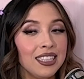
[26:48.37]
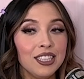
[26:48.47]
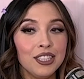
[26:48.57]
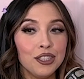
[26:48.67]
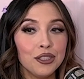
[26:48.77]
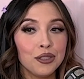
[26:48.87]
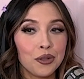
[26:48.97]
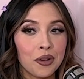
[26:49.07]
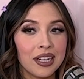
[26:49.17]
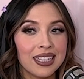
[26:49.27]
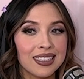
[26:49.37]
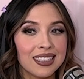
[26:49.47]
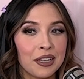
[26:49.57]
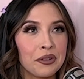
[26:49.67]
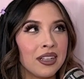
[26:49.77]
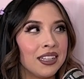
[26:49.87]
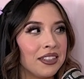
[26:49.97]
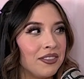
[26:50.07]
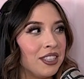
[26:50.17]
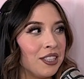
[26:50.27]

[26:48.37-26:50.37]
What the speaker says: us your stories. I would love to